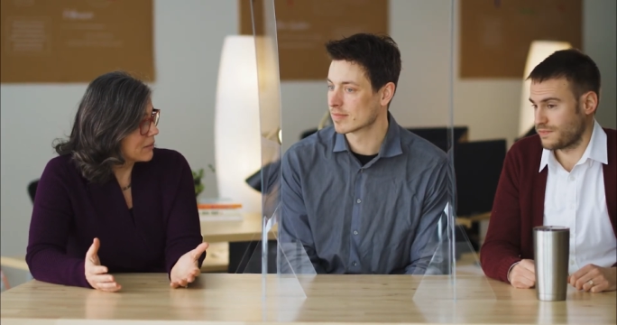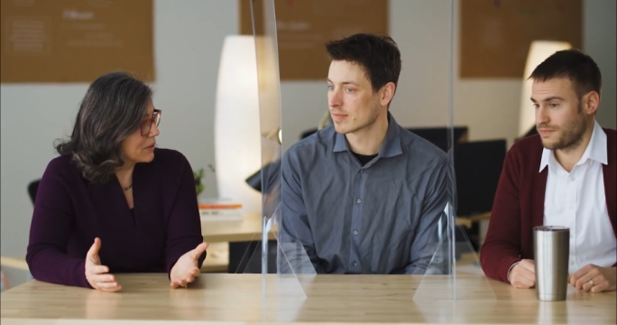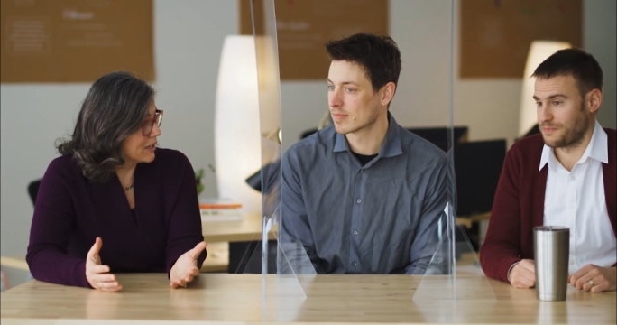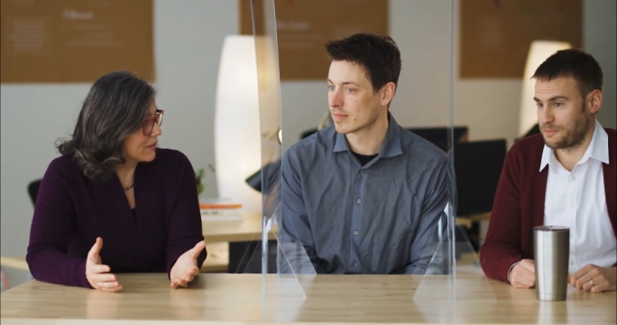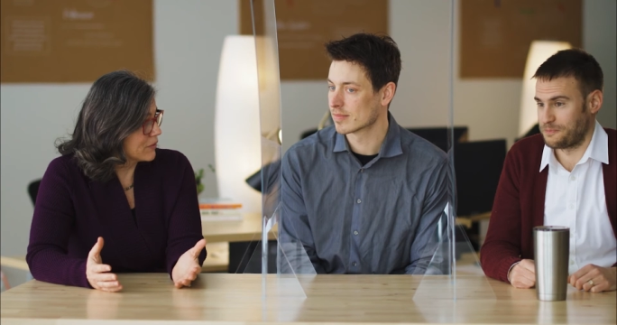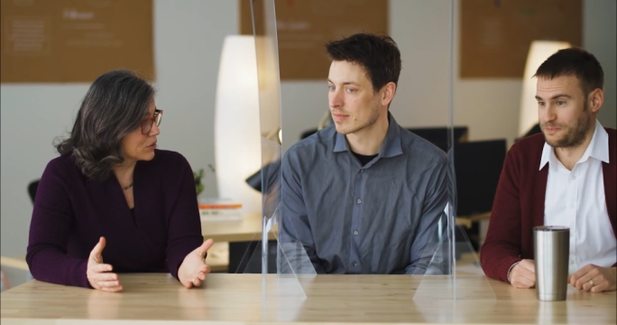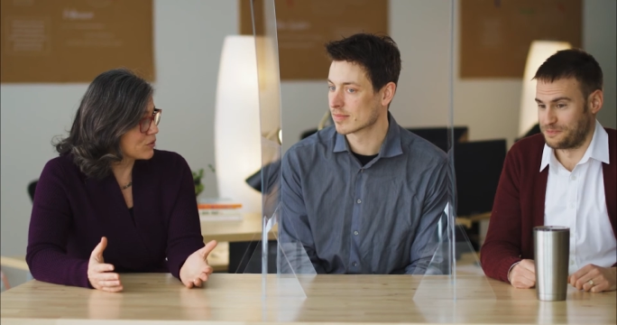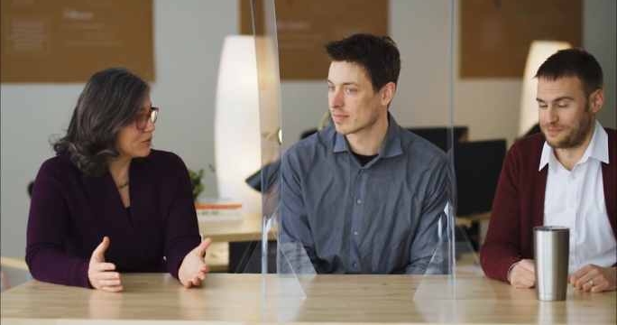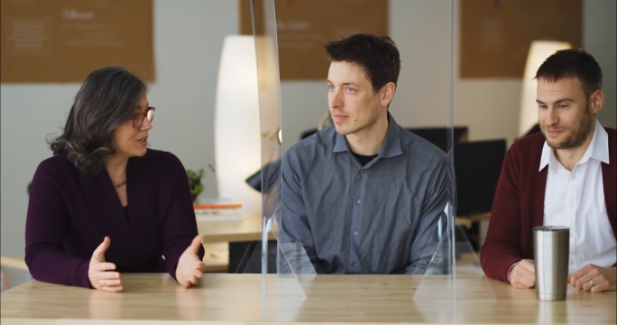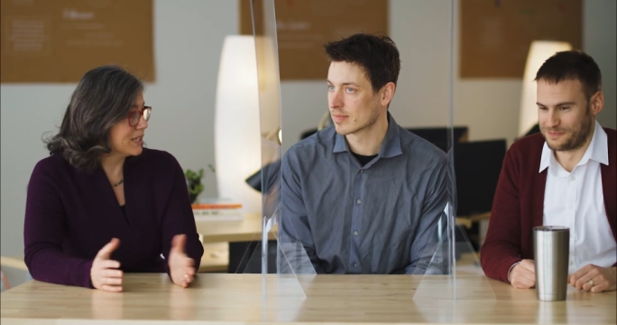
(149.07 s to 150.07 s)
Speaker 1: I mean, if
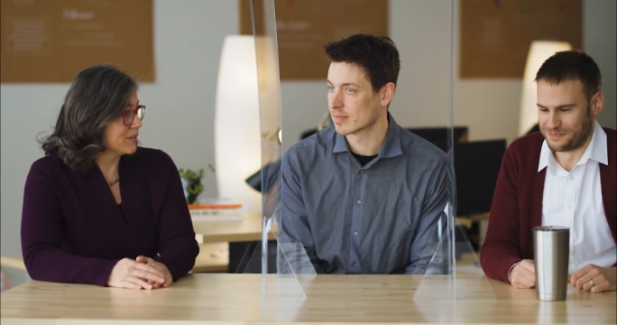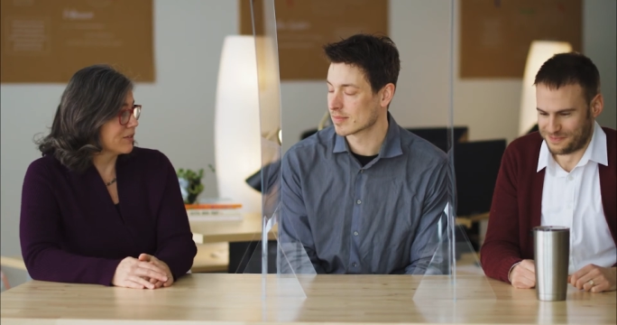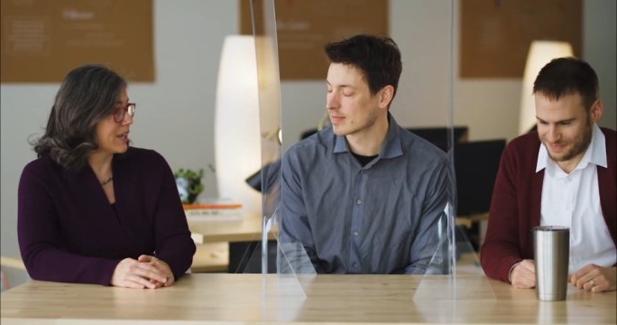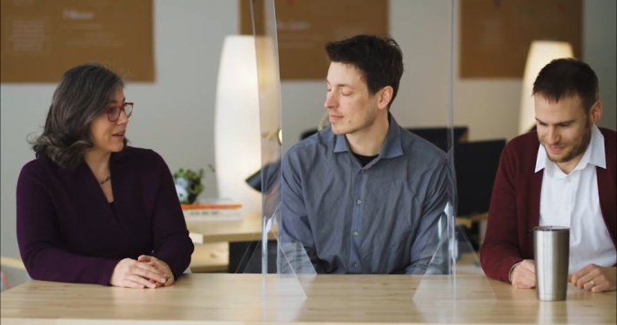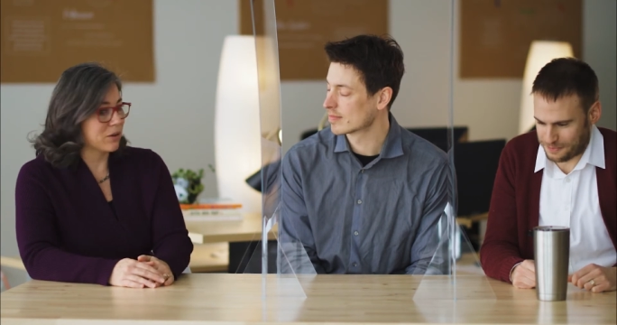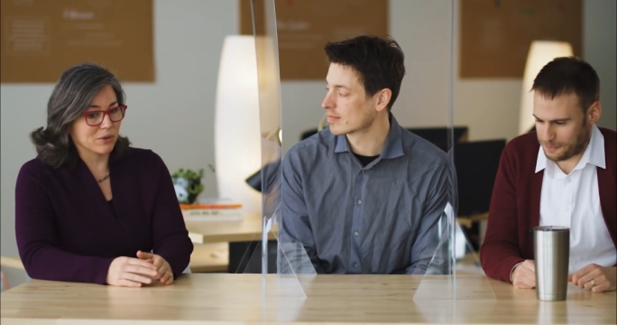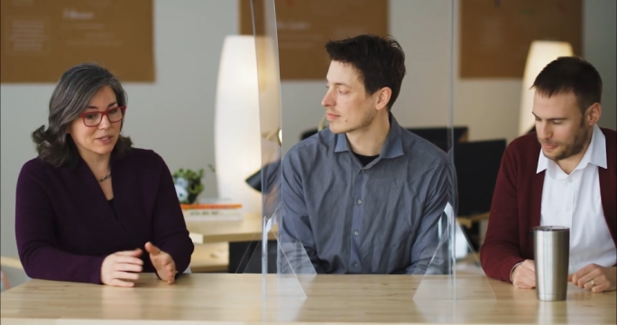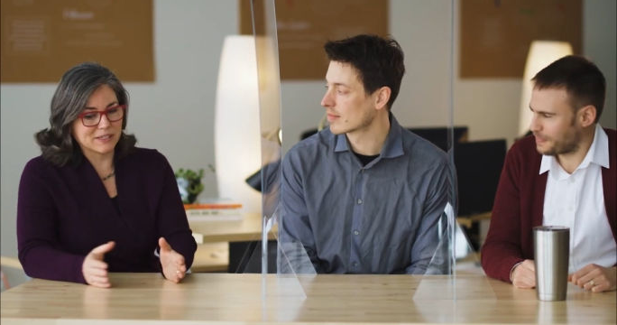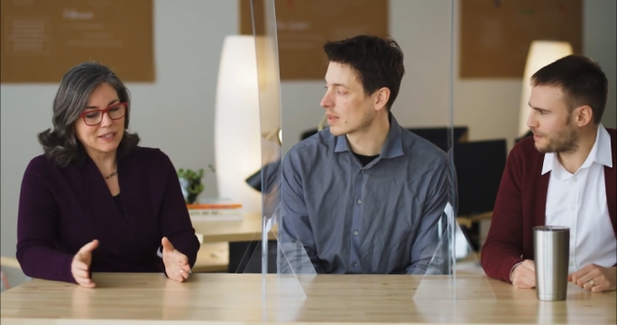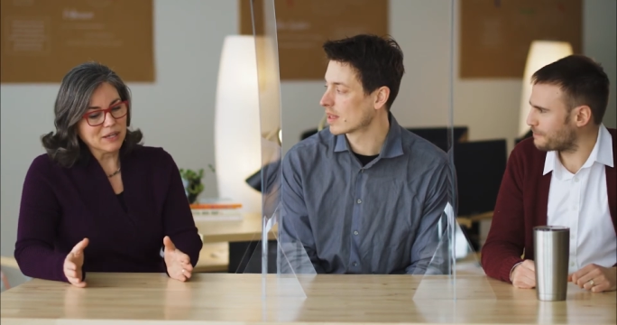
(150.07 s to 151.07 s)
there's 15 different
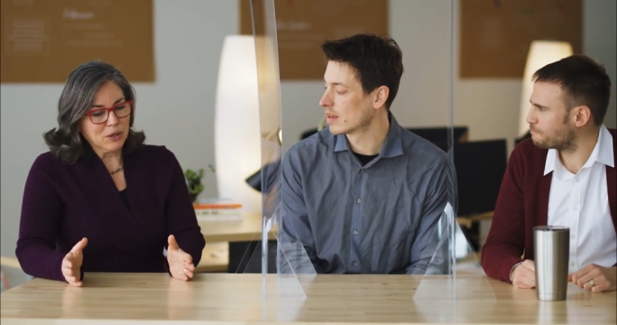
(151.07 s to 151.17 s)
categories,